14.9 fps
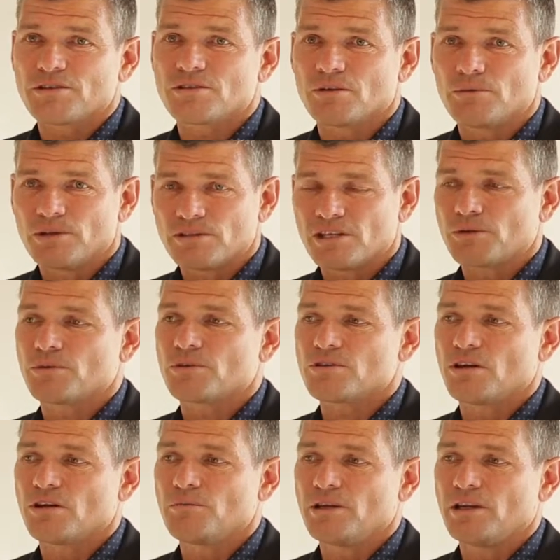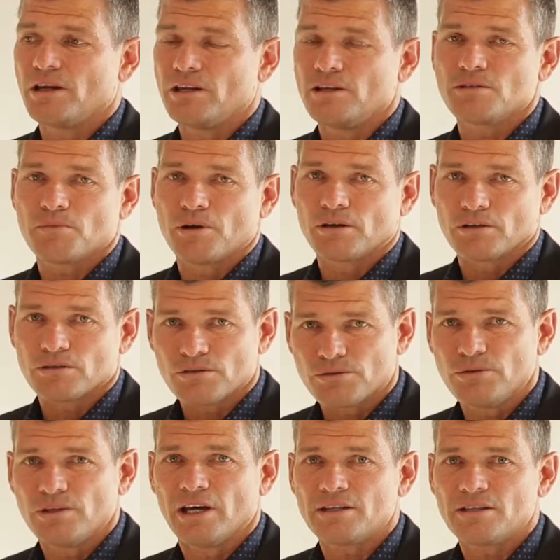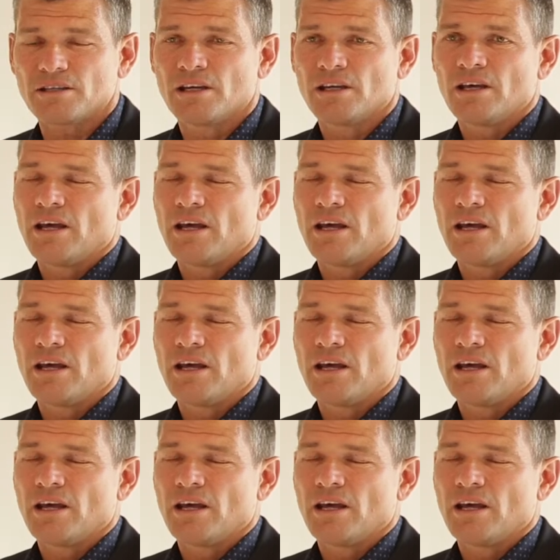So we sat with Toby and he spoke us through that.